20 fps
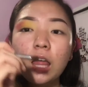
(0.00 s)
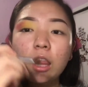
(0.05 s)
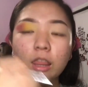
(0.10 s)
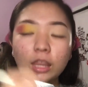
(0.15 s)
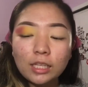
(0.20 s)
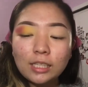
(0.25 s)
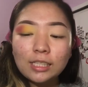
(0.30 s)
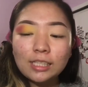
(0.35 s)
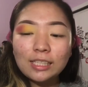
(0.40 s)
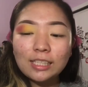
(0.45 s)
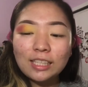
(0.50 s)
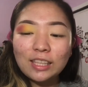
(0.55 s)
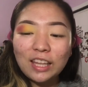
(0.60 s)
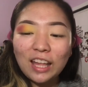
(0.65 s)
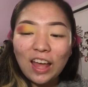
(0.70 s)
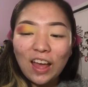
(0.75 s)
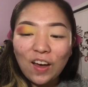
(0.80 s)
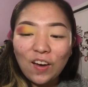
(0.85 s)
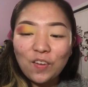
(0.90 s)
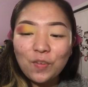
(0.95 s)
This is the
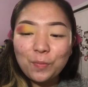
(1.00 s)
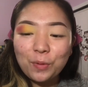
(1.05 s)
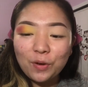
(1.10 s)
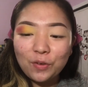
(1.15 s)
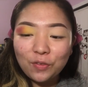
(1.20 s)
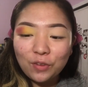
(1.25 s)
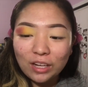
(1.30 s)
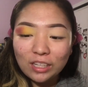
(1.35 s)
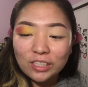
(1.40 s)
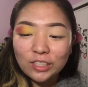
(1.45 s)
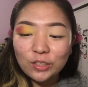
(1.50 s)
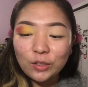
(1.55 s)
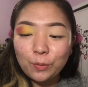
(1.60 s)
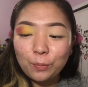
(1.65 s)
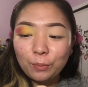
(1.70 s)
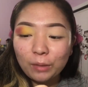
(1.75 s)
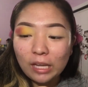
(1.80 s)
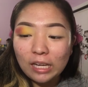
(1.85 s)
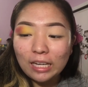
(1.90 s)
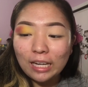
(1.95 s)
e.l.f. Professional
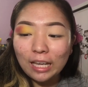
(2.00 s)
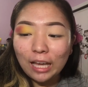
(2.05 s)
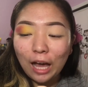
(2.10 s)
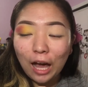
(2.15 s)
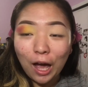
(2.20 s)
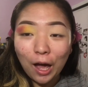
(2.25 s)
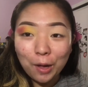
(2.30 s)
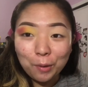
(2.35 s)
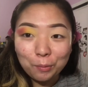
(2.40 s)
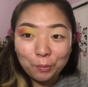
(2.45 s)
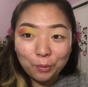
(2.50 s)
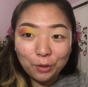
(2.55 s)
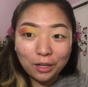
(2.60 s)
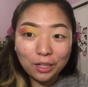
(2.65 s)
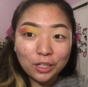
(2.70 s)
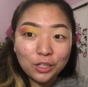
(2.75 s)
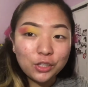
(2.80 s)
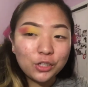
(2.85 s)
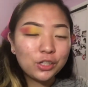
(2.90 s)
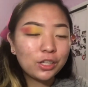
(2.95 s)
Blending Eye
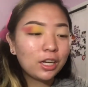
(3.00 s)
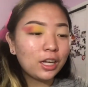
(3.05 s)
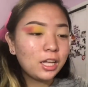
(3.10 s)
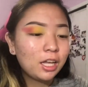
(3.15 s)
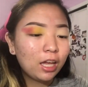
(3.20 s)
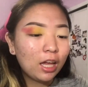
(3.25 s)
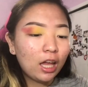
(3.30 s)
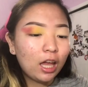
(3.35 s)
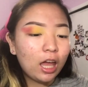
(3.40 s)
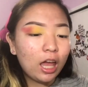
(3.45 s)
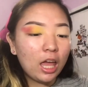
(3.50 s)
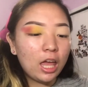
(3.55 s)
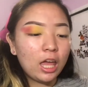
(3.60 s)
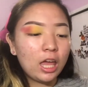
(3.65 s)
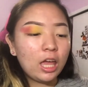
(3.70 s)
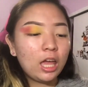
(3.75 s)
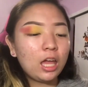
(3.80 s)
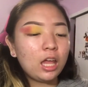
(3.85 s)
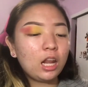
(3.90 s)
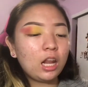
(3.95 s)
Brush,
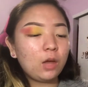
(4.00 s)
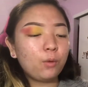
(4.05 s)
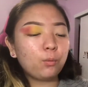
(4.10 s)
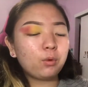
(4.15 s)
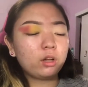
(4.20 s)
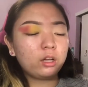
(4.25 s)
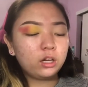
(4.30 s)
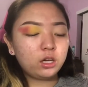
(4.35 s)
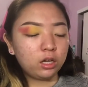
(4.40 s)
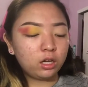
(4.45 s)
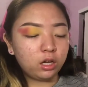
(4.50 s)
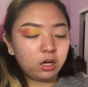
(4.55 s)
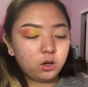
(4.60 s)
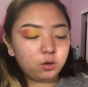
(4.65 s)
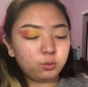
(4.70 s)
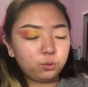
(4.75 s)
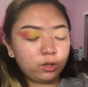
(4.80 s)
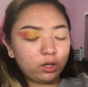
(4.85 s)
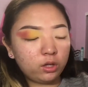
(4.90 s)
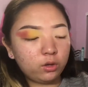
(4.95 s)
and we're gonna
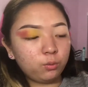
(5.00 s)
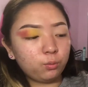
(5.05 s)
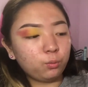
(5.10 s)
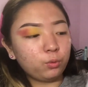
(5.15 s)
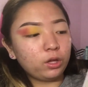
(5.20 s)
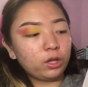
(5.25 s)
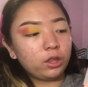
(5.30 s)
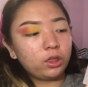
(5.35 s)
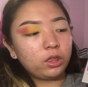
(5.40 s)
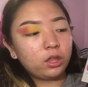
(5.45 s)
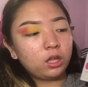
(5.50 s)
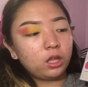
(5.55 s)
go in with